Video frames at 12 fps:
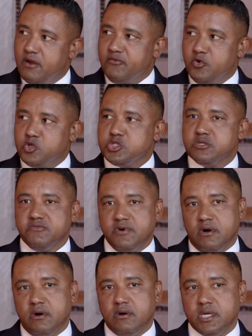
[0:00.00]
First of
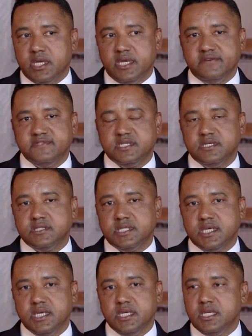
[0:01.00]
all, it gives us
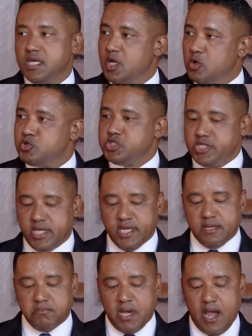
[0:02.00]
the
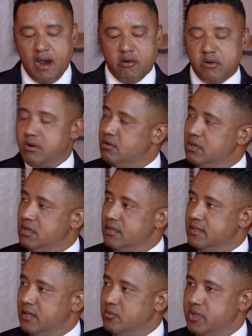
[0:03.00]
negotiating power
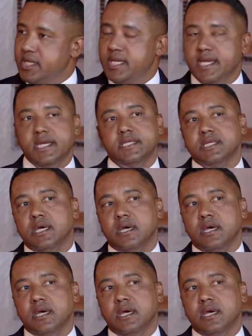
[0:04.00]
that we need